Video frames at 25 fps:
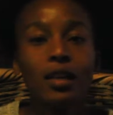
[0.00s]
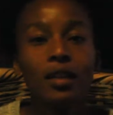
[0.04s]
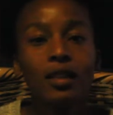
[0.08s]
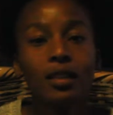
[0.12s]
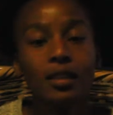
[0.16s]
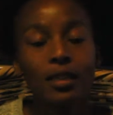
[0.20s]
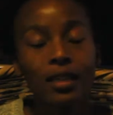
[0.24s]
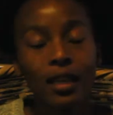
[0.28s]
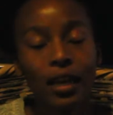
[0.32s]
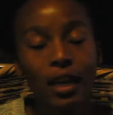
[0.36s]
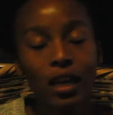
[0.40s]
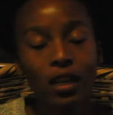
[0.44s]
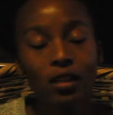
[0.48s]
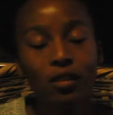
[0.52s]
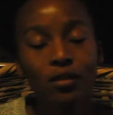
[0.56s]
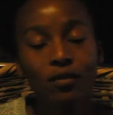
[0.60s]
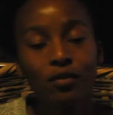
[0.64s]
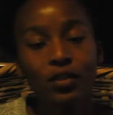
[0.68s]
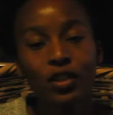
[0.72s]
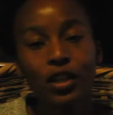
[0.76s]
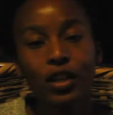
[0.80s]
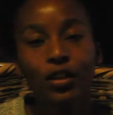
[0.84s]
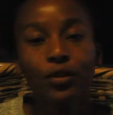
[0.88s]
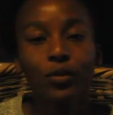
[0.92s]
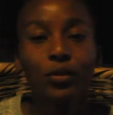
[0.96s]
The 2nd of
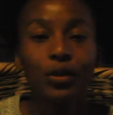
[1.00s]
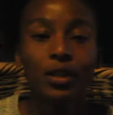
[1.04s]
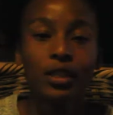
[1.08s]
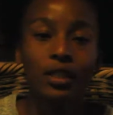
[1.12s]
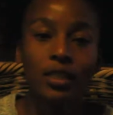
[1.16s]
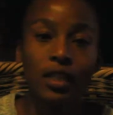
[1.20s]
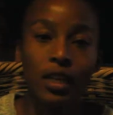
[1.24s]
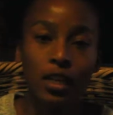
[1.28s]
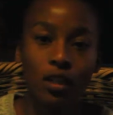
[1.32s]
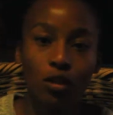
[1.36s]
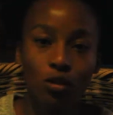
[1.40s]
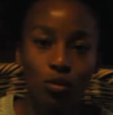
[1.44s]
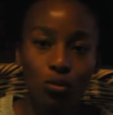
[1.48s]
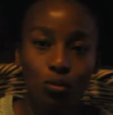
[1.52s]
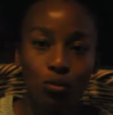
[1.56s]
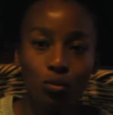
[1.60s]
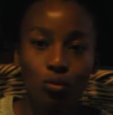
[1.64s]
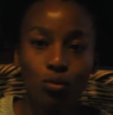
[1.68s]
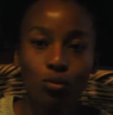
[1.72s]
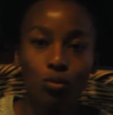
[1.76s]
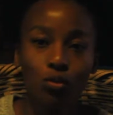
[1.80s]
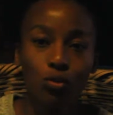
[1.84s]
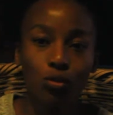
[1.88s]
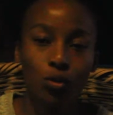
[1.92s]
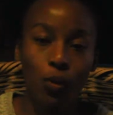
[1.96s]
January, day
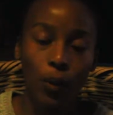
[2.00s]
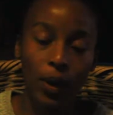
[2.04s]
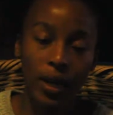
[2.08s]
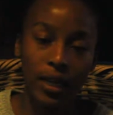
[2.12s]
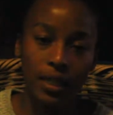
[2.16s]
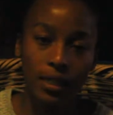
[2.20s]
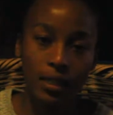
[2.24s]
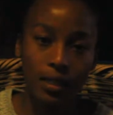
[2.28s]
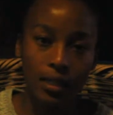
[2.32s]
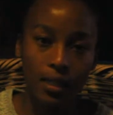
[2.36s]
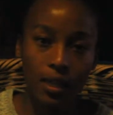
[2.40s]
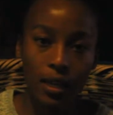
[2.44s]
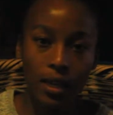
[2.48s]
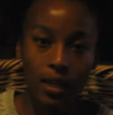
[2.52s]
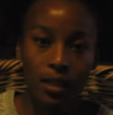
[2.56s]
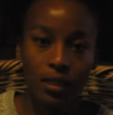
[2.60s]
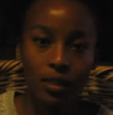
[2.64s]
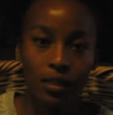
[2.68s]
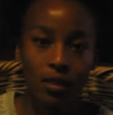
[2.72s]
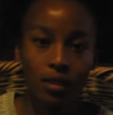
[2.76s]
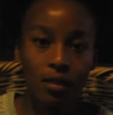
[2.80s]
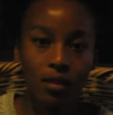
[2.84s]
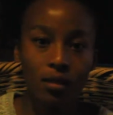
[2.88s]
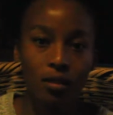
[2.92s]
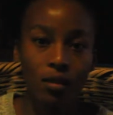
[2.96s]
2, 20
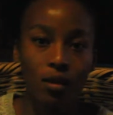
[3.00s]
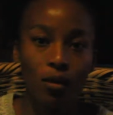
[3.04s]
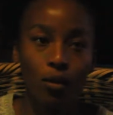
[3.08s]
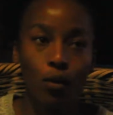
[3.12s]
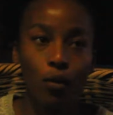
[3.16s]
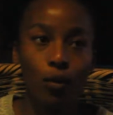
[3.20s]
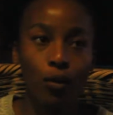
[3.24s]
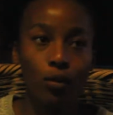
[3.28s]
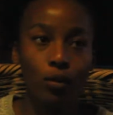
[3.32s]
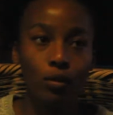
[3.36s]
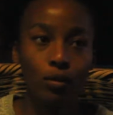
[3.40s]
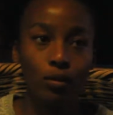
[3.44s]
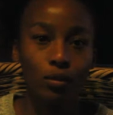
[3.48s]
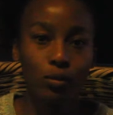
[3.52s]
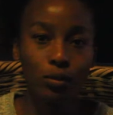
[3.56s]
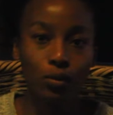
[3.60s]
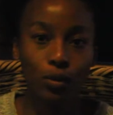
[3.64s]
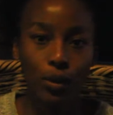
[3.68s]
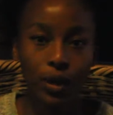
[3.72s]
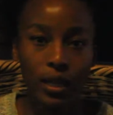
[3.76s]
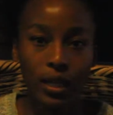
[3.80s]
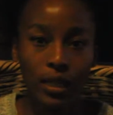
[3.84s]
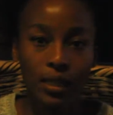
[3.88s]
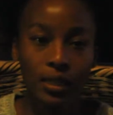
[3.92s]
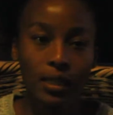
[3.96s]
cents. So
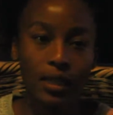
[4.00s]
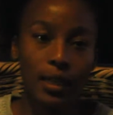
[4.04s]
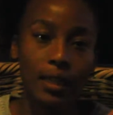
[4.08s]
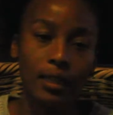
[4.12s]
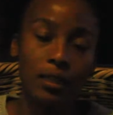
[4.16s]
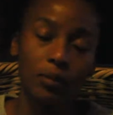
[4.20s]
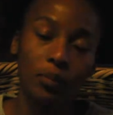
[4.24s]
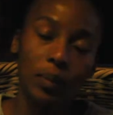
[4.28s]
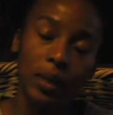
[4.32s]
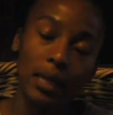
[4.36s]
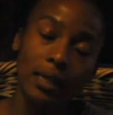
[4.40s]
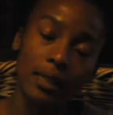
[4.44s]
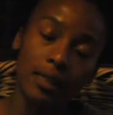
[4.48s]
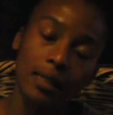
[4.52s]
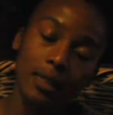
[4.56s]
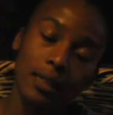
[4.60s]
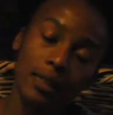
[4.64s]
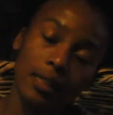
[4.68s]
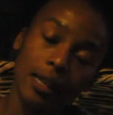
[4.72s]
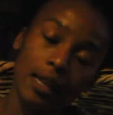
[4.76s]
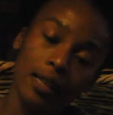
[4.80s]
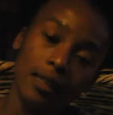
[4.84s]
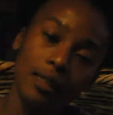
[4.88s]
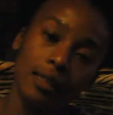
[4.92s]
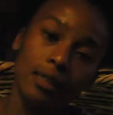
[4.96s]
20 cents plus
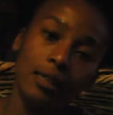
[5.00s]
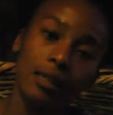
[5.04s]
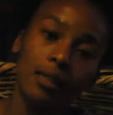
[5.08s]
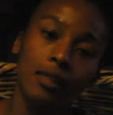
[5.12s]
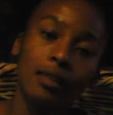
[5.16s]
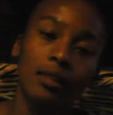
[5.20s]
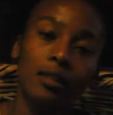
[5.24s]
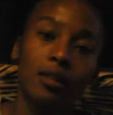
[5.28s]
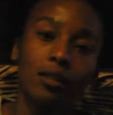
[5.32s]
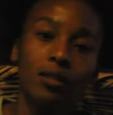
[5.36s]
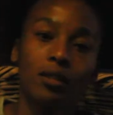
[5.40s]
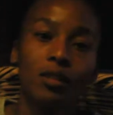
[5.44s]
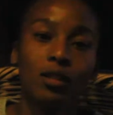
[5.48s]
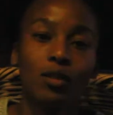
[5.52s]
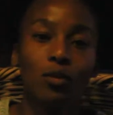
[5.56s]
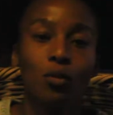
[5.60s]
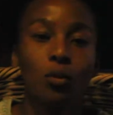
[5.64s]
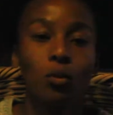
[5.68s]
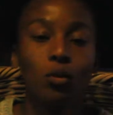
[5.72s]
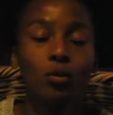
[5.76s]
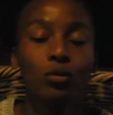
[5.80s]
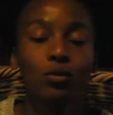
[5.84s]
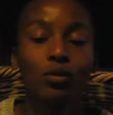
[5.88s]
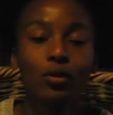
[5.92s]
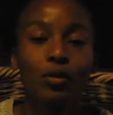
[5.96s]
10 cents
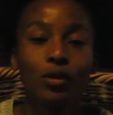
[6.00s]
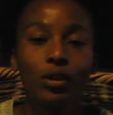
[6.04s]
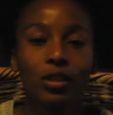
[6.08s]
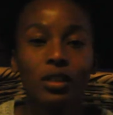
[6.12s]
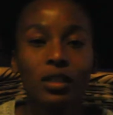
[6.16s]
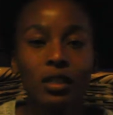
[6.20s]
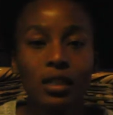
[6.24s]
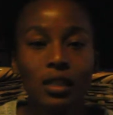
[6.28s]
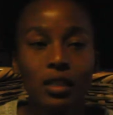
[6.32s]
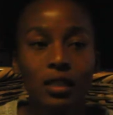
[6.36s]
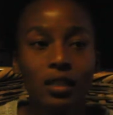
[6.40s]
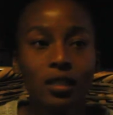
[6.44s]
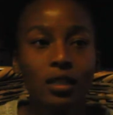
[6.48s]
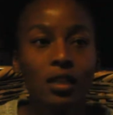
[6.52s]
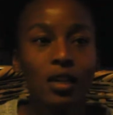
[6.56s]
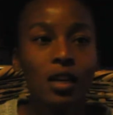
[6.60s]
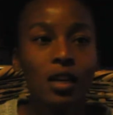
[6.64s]
equals 30 cents.